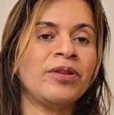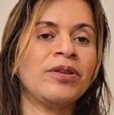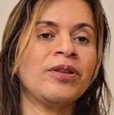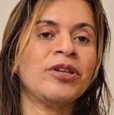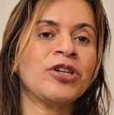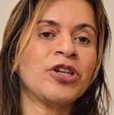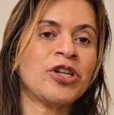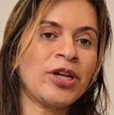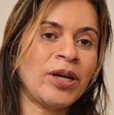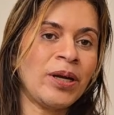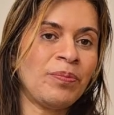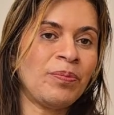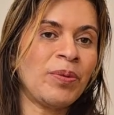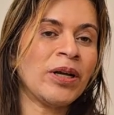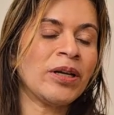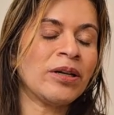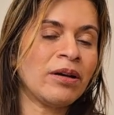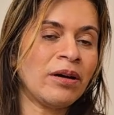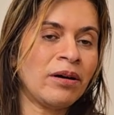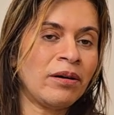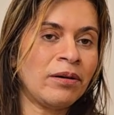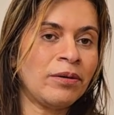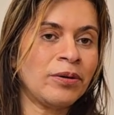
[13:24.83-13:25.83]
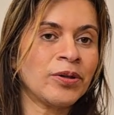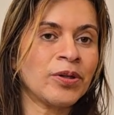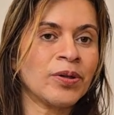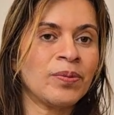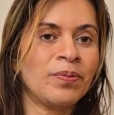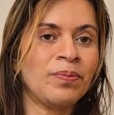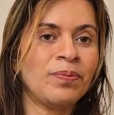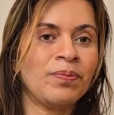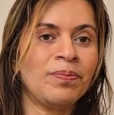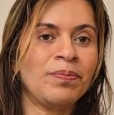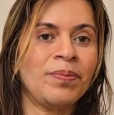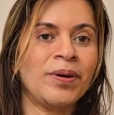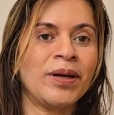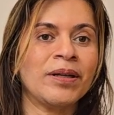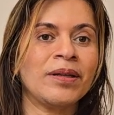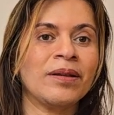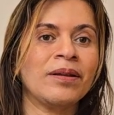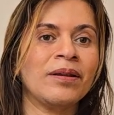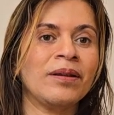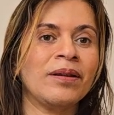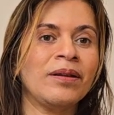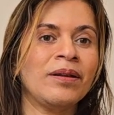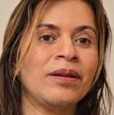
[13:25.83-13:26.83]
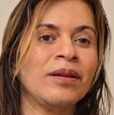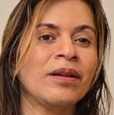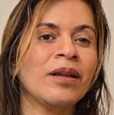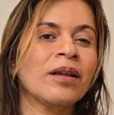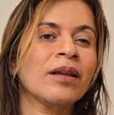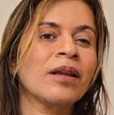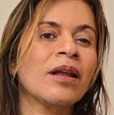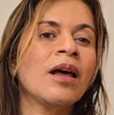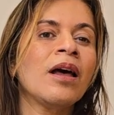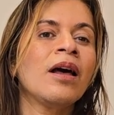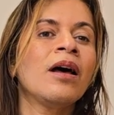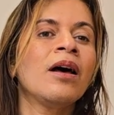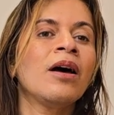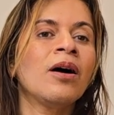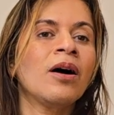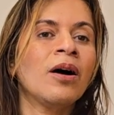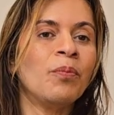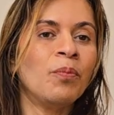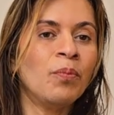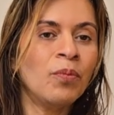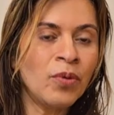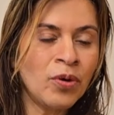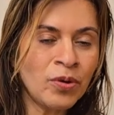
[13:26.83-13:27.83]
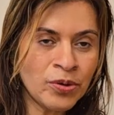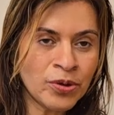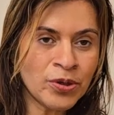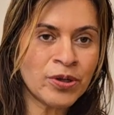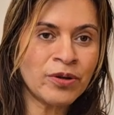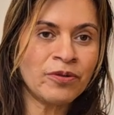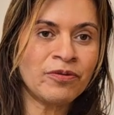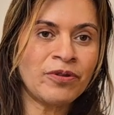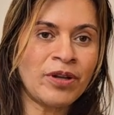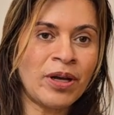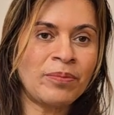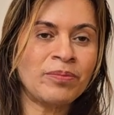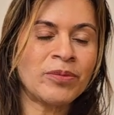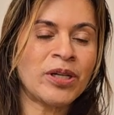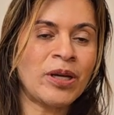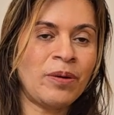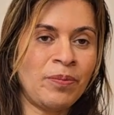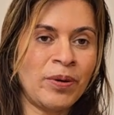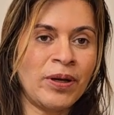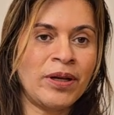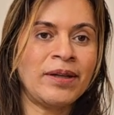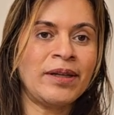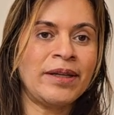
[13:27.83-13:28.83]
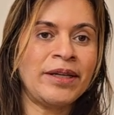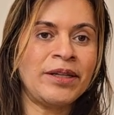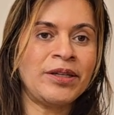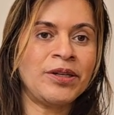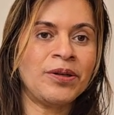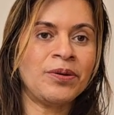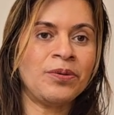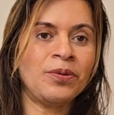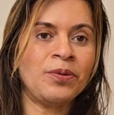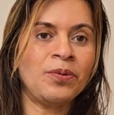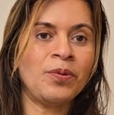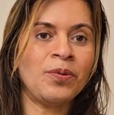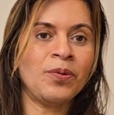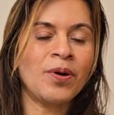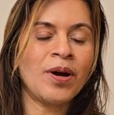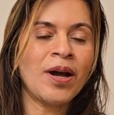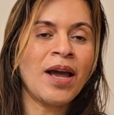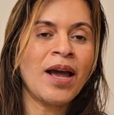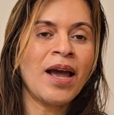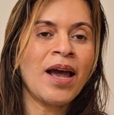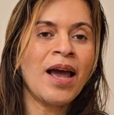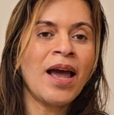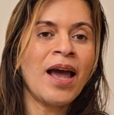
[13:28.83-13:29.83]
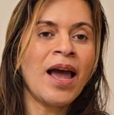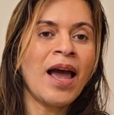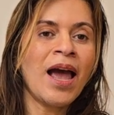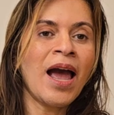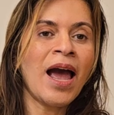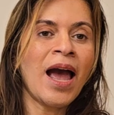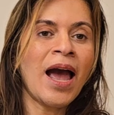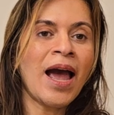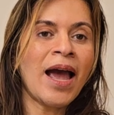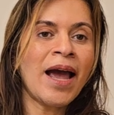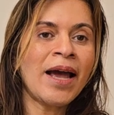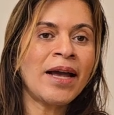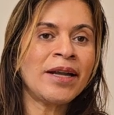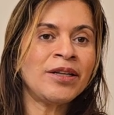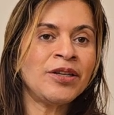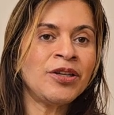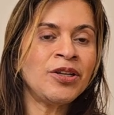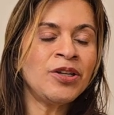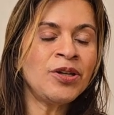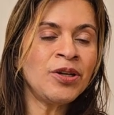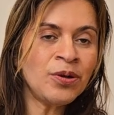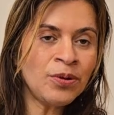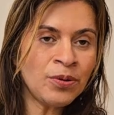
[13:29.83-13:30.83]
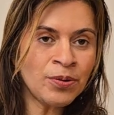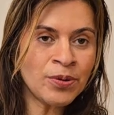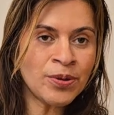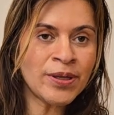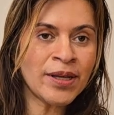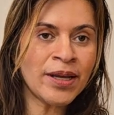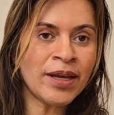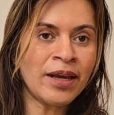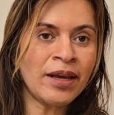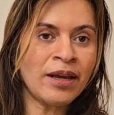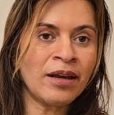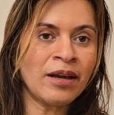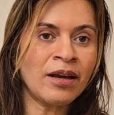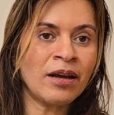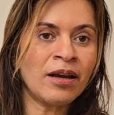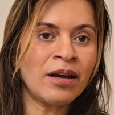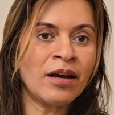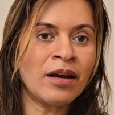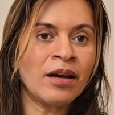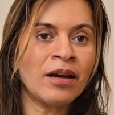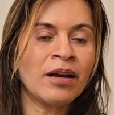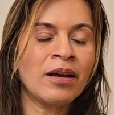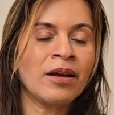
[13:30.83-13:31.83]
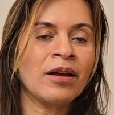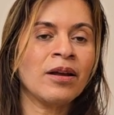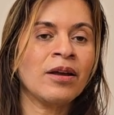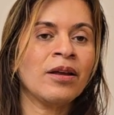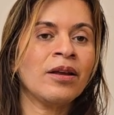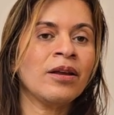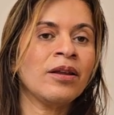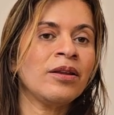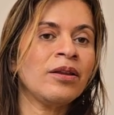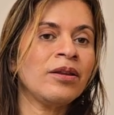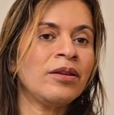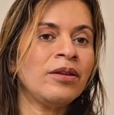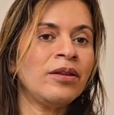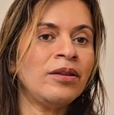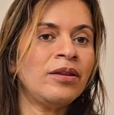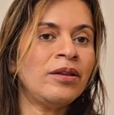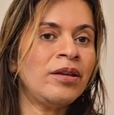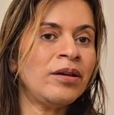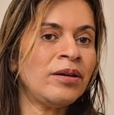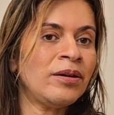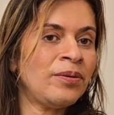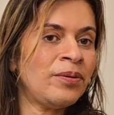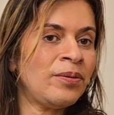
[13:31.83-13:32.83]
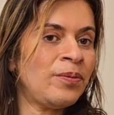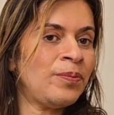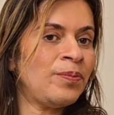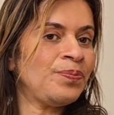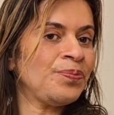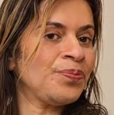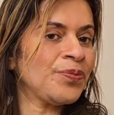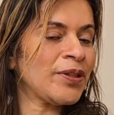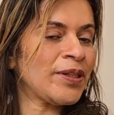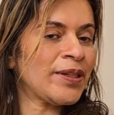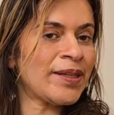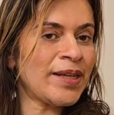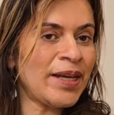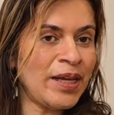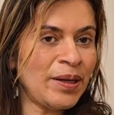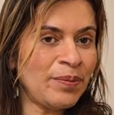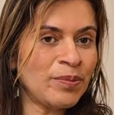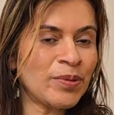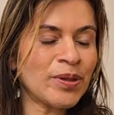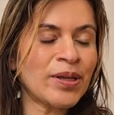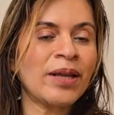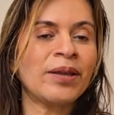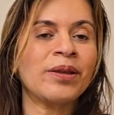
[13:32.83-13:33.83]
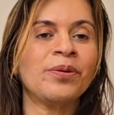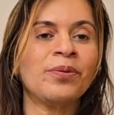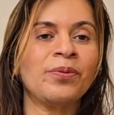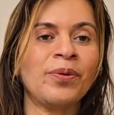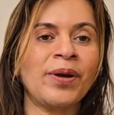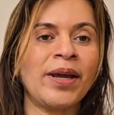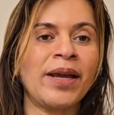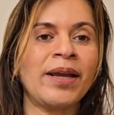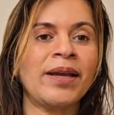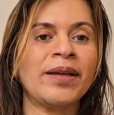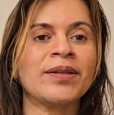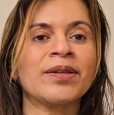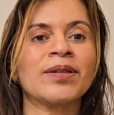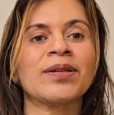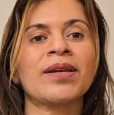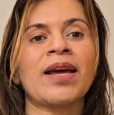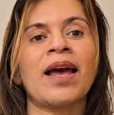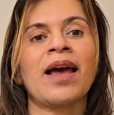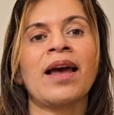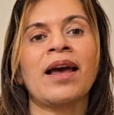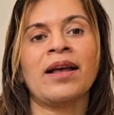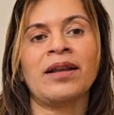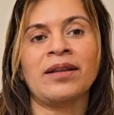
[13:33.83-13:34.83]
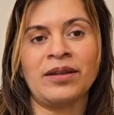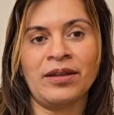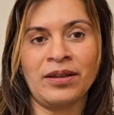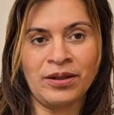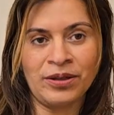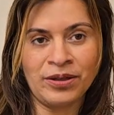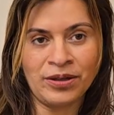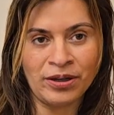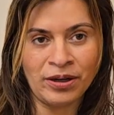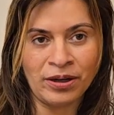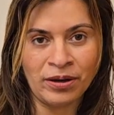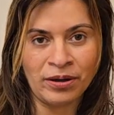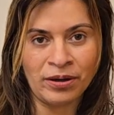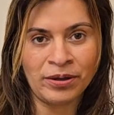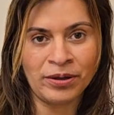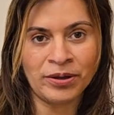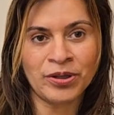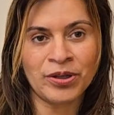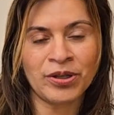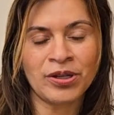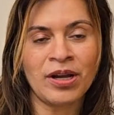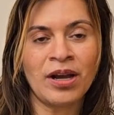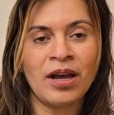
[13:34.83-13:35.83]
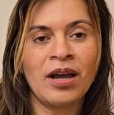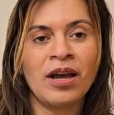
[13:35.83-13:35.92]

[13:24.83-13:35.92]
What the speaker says: the shaping darts, but most of them typically do. And using the seams at the waist and the darts,